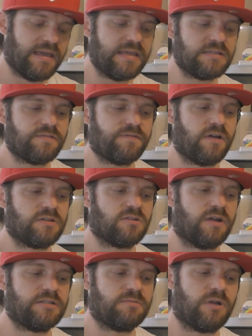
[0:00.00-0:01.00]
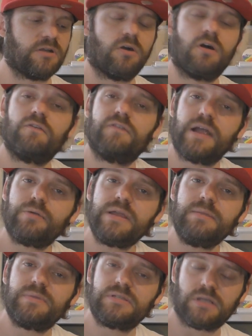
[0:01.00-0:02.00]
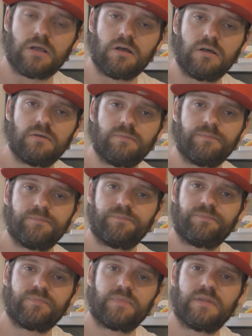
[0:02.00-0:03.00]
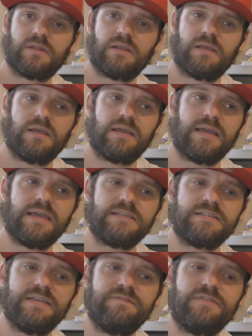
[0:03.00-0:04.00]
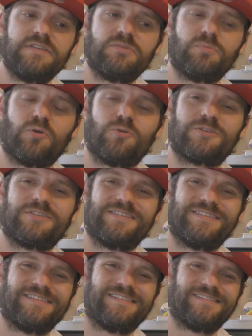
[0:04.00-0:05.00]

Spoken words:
Here's the first item I got, very bizarre. It's Invisimals.